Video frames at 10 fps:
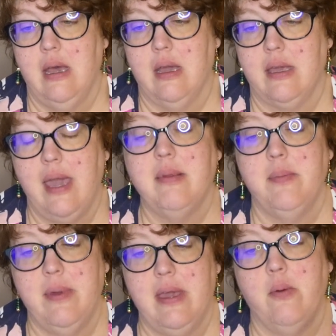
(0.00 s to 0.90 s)
uh, came to
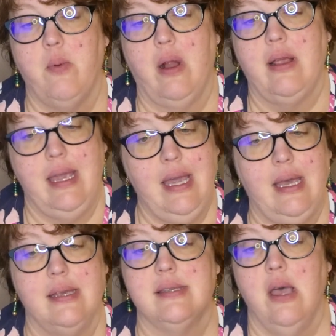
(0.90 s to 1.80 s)
be where he
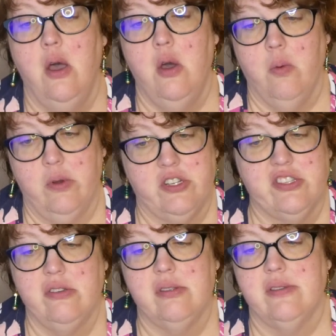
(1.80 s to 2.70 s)
is, which
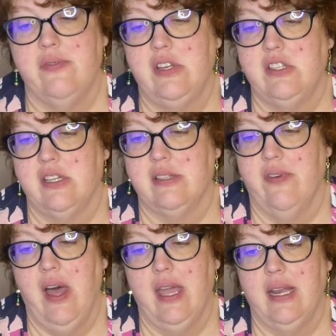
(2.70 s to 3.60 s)
suits Finn just
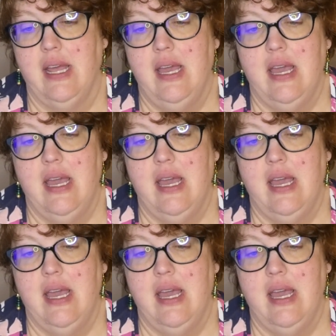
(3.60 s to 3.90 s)
fine.